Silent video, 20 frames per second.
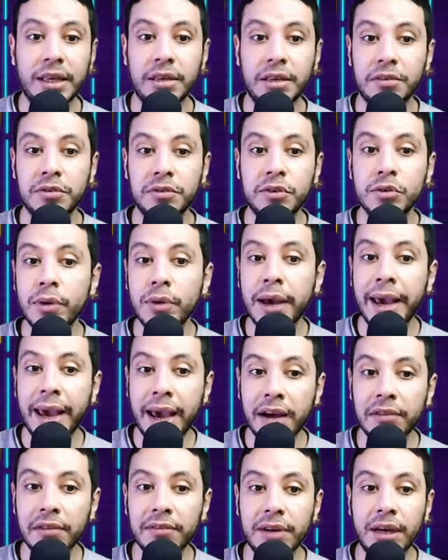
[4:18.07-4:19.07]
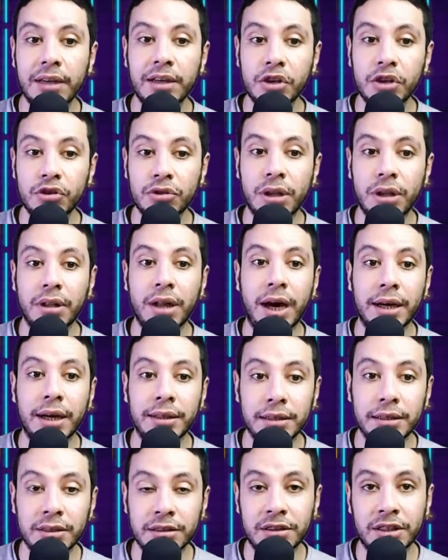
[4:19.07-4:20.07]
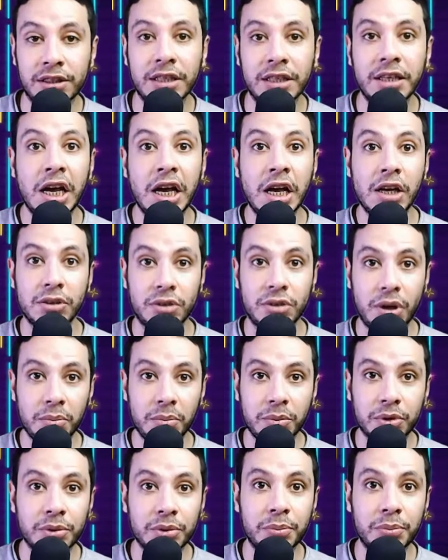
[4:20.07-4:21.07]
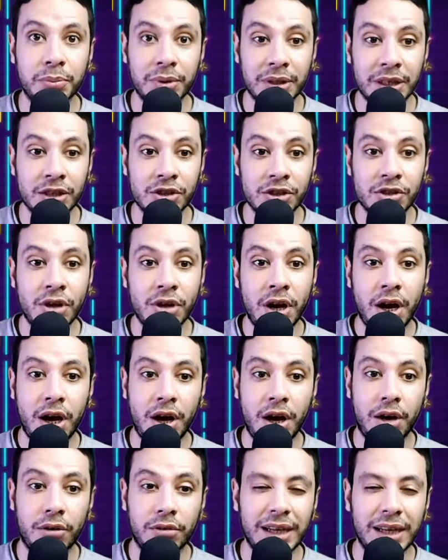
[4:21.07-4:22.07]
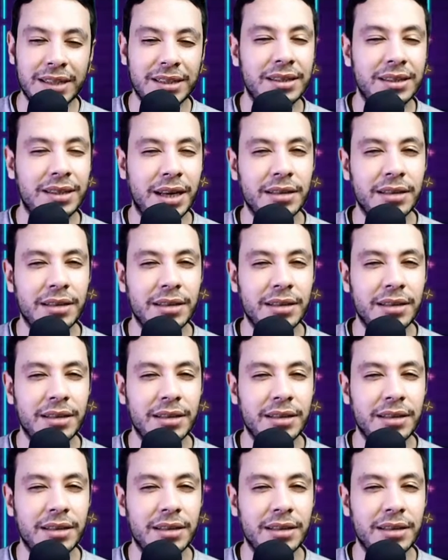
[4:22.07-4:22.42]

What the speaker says: If you have a national identity number, please write it.